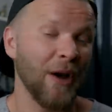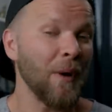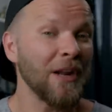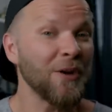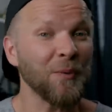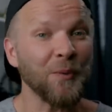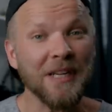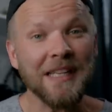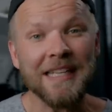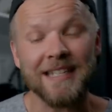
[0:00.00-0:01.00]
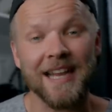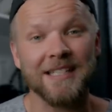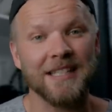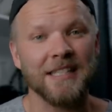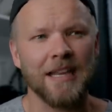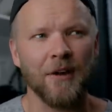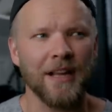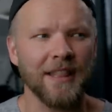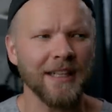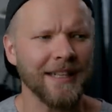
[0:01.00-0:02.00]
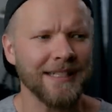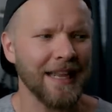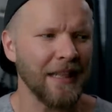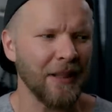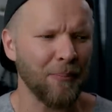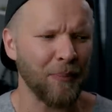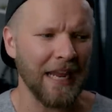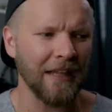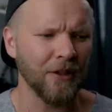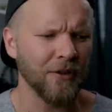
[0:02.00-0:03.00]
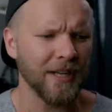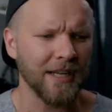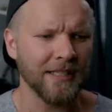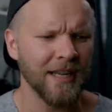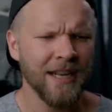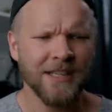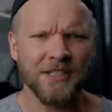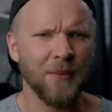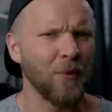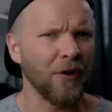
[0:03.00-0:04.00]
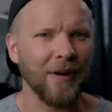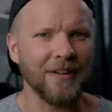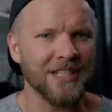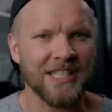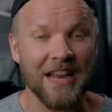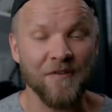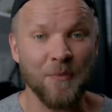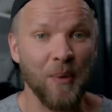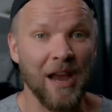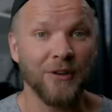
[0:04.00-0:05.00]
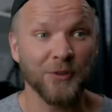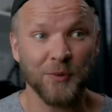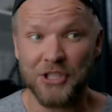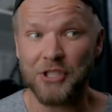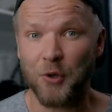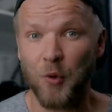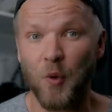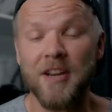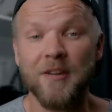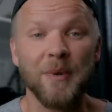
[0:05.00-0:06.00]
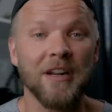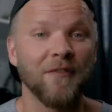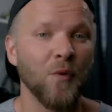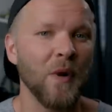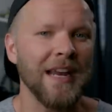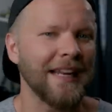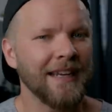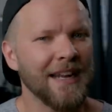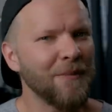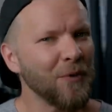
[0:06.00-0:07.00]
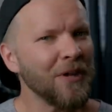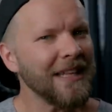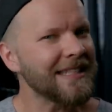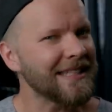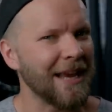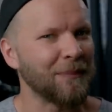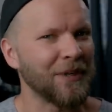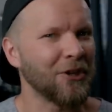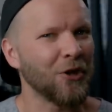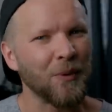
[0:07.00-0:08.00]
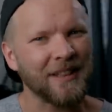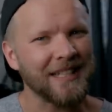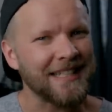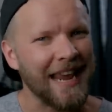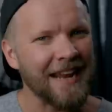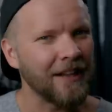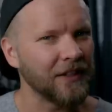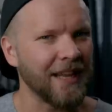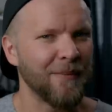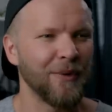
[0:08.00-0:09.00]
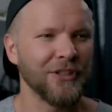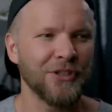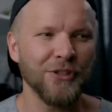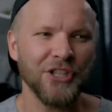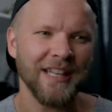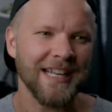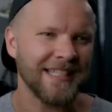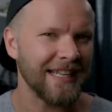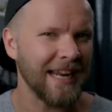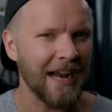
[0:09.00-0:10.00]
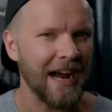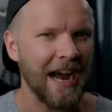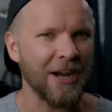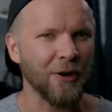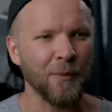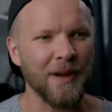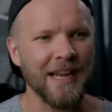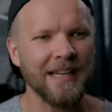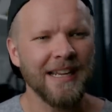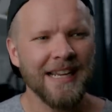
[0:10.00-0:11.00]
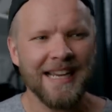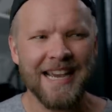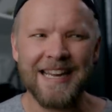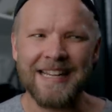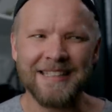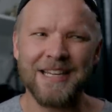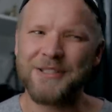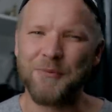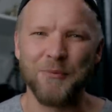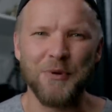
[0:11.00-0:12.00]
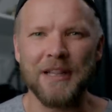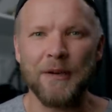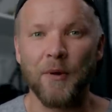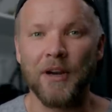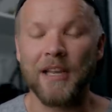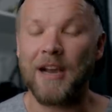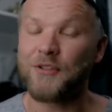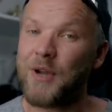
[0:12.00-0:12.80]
I wanted to really test this out. I think they said the payload is somewhere around 7 pounds, which is quite a bit of weight. And I'm really skeptical with these handheld gimbals. Usually they say a higher weight and it doesn't really work out.